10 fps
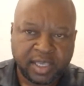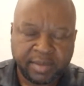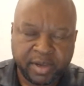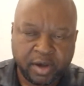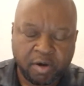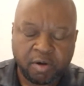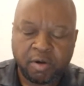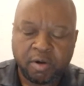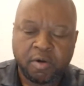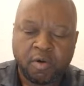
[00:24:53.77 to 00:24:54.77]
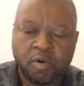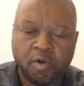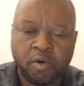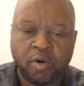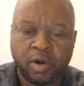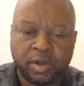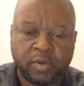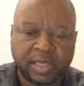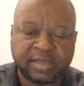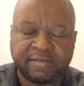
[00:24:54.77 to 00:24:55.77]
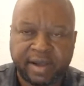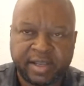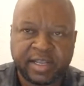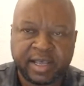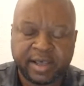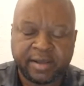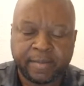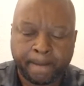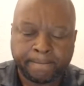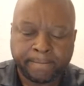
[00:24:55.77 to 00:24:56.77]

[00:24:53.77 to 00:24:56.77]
chemical or whatever in her